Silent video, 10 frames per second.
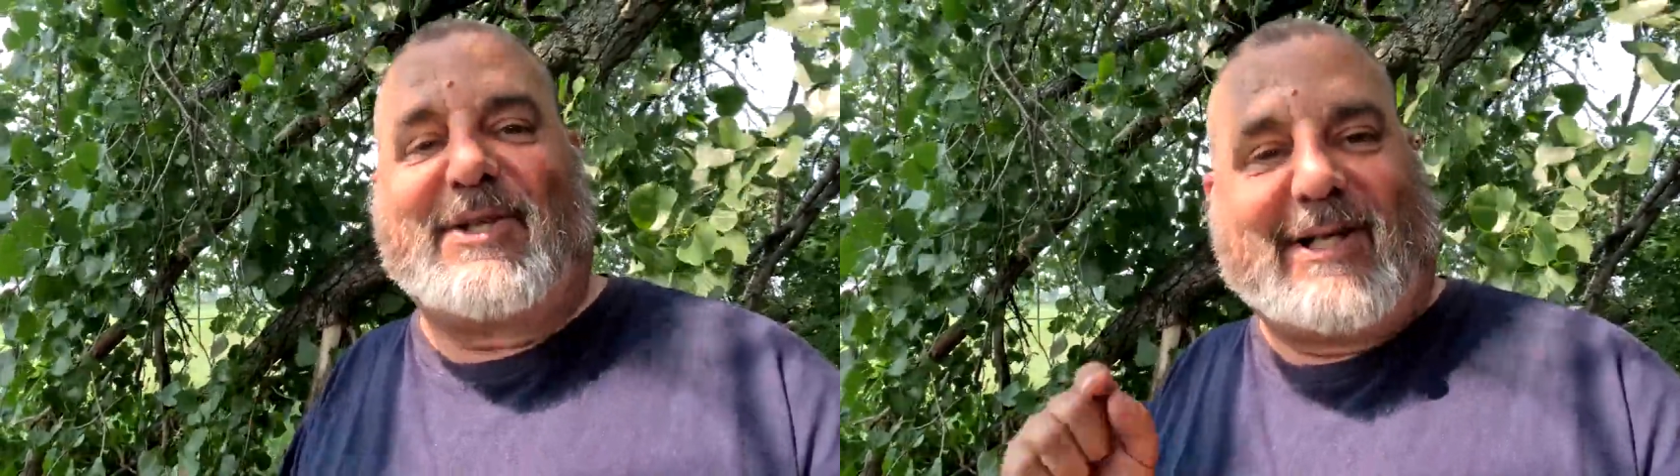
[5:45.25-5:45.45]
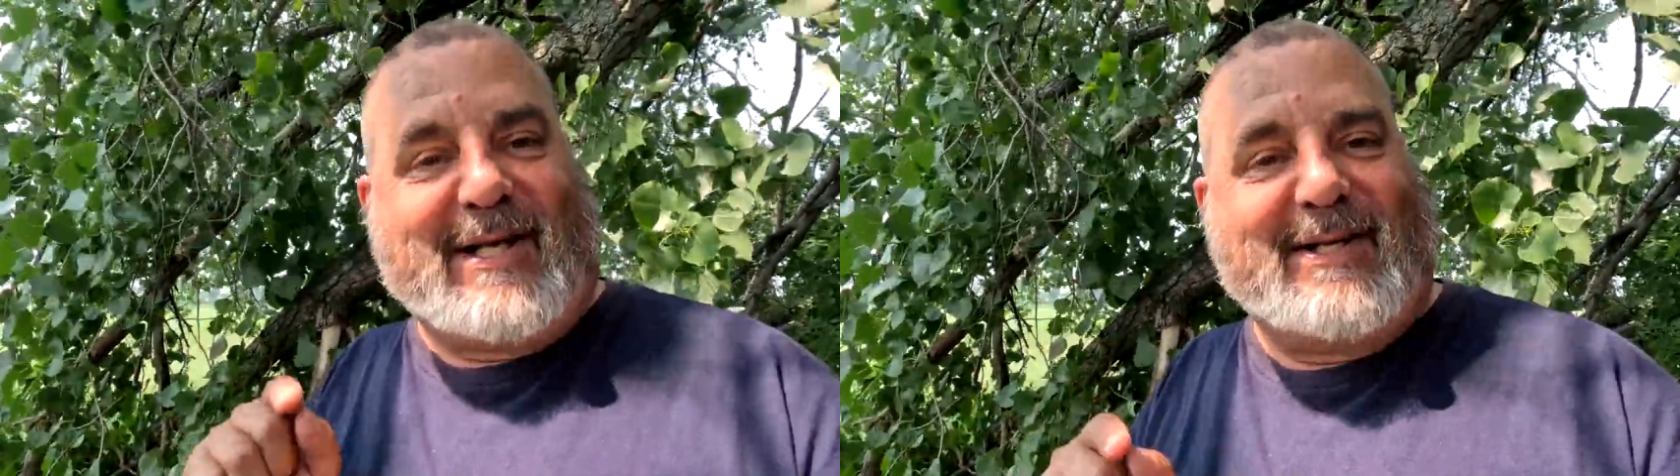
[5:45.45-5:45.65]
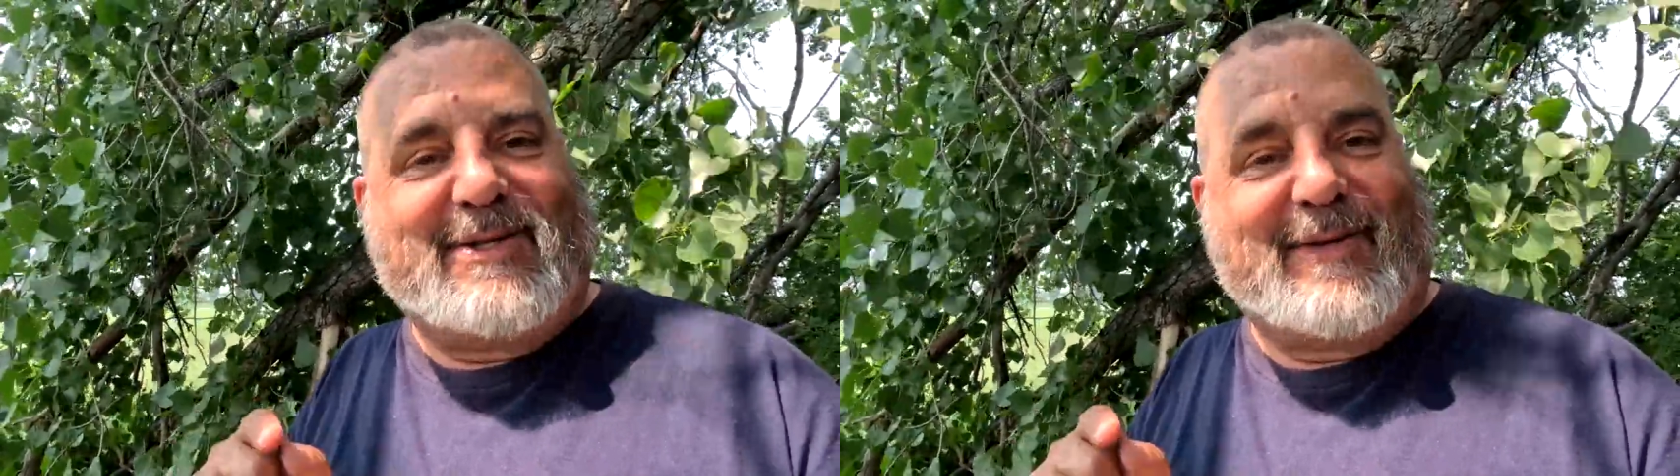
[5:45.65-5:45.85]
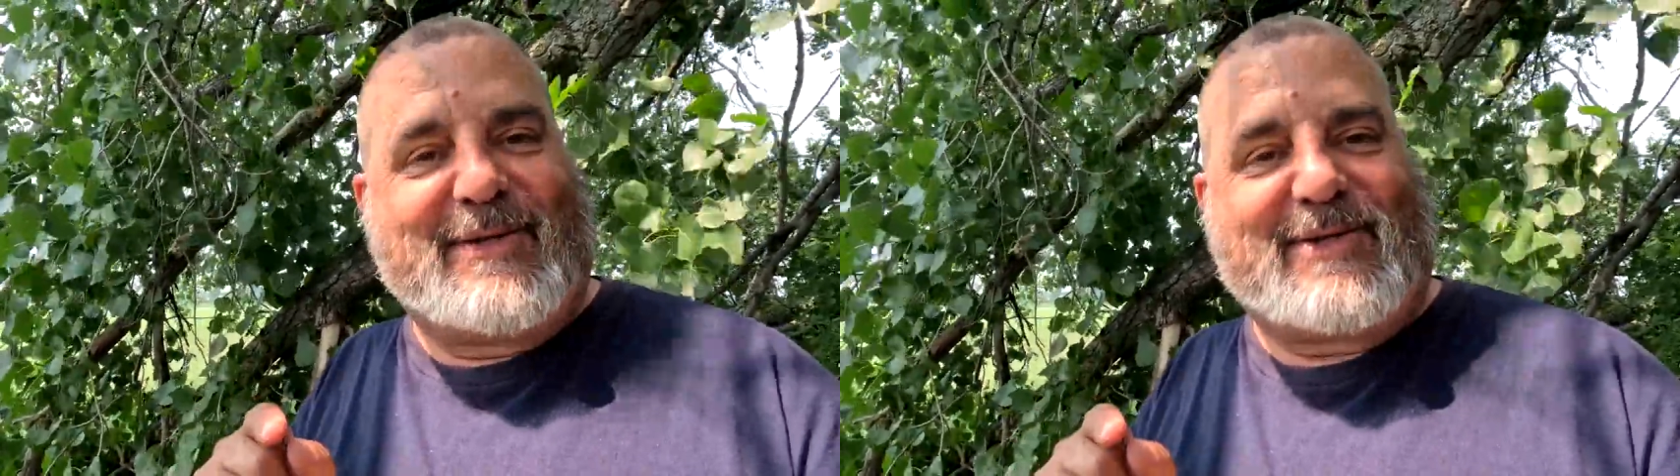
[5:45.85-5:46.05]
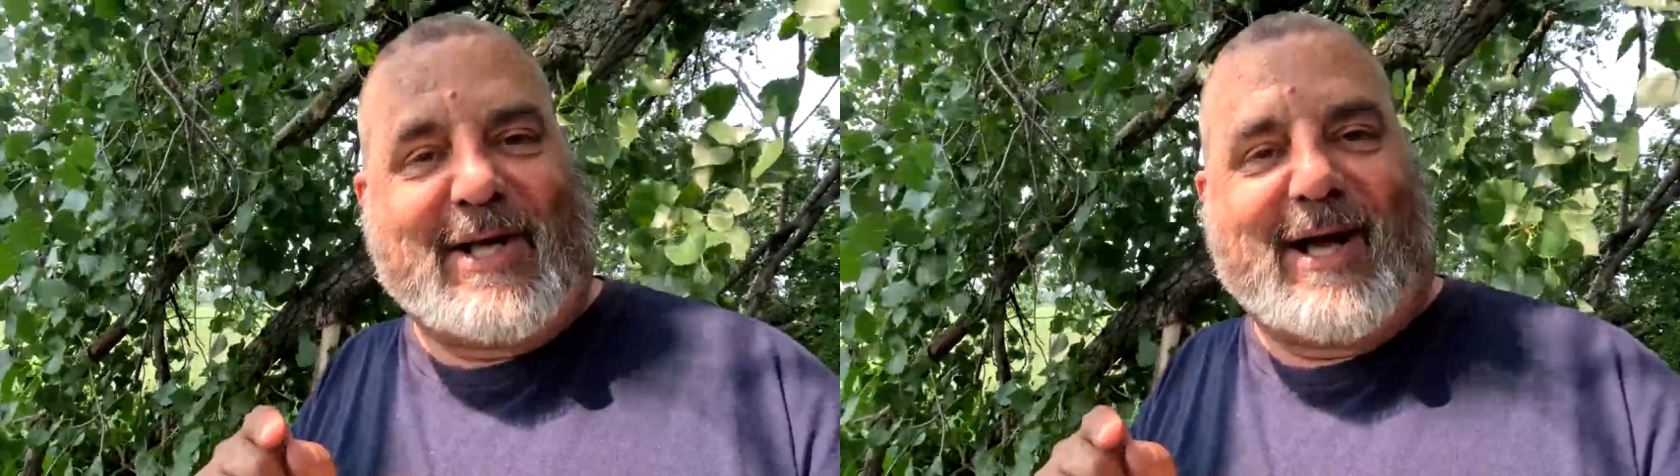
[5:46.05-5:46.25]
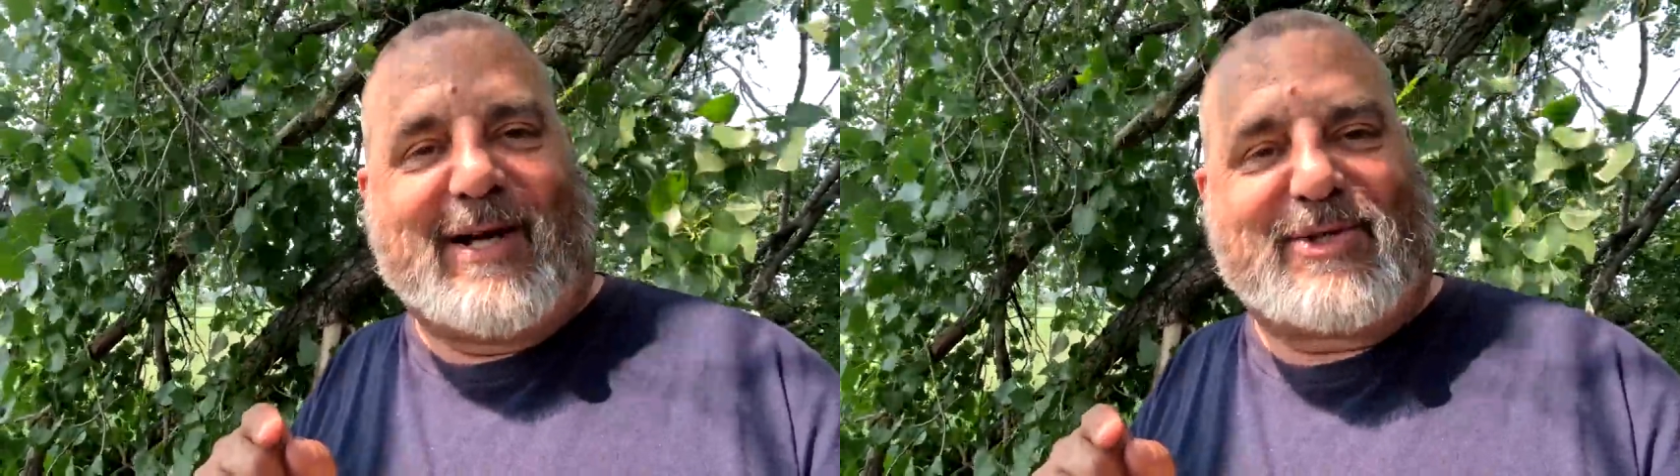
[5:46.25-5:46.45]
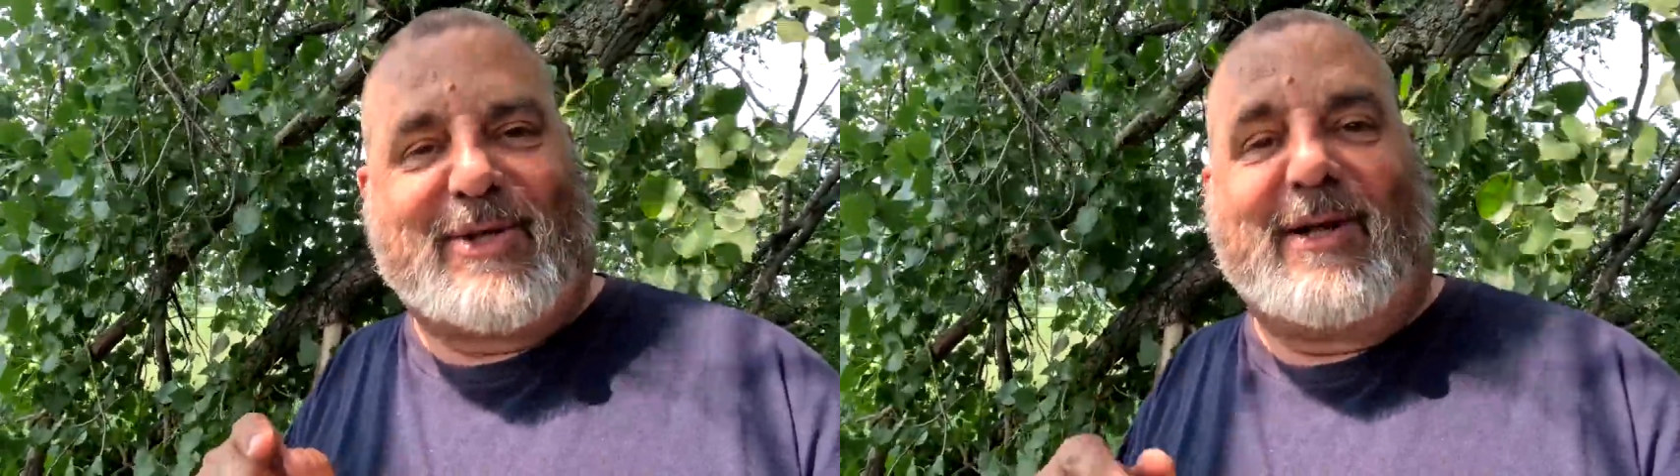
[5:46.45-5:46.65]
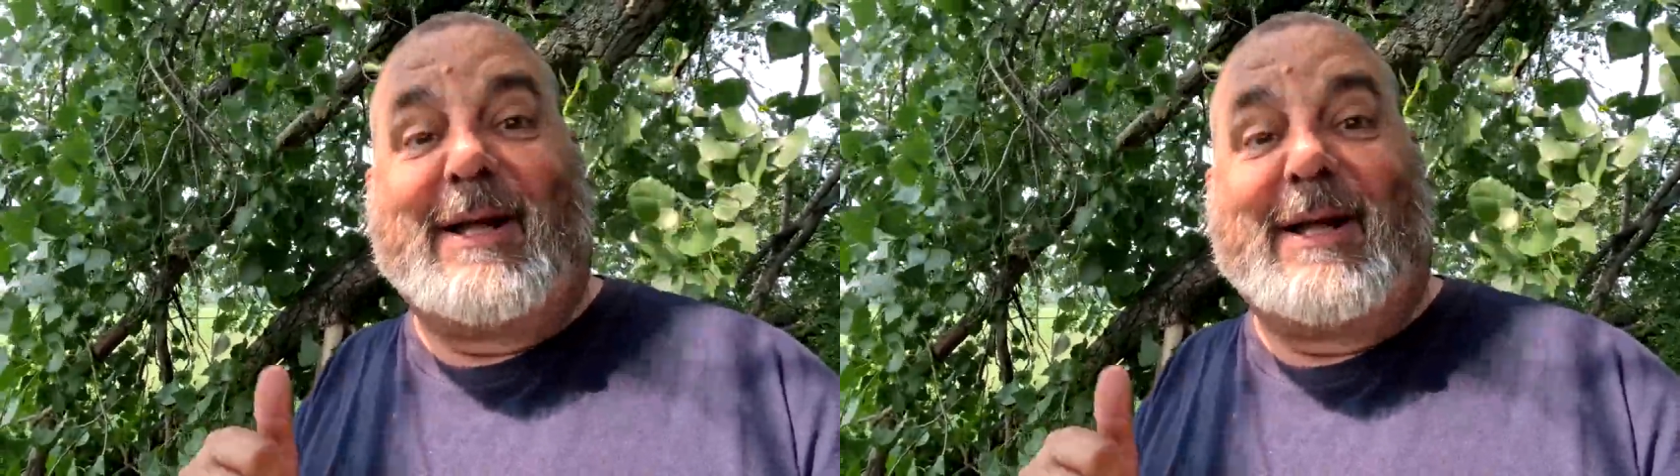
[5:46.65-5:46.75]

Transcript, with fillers: get into this cache.